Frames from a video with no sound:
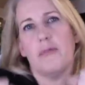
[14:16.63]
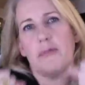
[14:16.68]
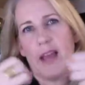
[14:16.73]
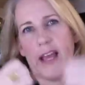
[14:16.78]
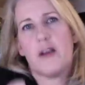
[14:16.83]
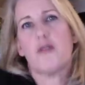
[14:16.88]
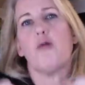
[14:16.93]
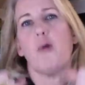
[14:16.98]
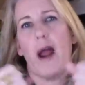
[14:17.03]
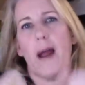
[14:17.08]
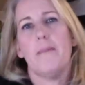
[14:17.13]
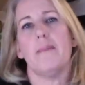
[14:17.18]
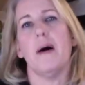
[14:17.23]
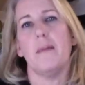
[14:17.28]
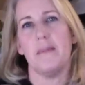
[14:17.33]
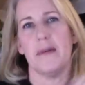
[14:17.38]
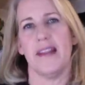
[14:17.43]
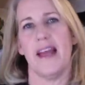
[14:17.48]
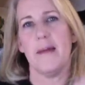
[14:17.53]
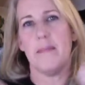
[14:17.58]
they cramp
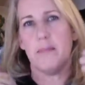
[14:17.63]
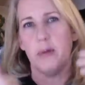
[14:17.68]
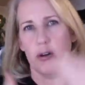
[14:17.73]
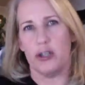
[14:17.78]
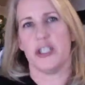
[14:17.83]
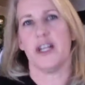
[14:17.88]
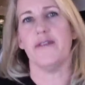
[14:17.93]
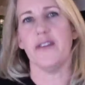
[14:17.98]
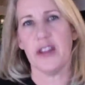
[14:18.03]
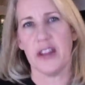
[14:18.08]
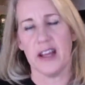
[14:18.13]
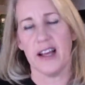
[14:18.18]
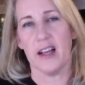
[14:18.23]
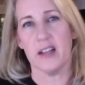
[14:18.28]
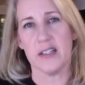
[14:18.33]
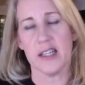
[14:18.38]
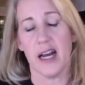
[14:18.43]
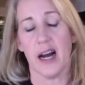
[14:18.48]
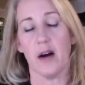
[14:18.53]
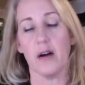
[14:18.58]
up and they push everything
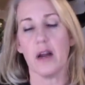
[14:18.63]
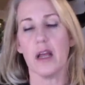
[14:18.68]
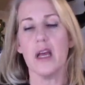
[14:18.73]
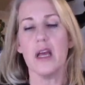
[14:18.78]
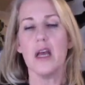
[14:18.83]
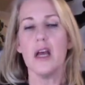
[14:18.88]
else out.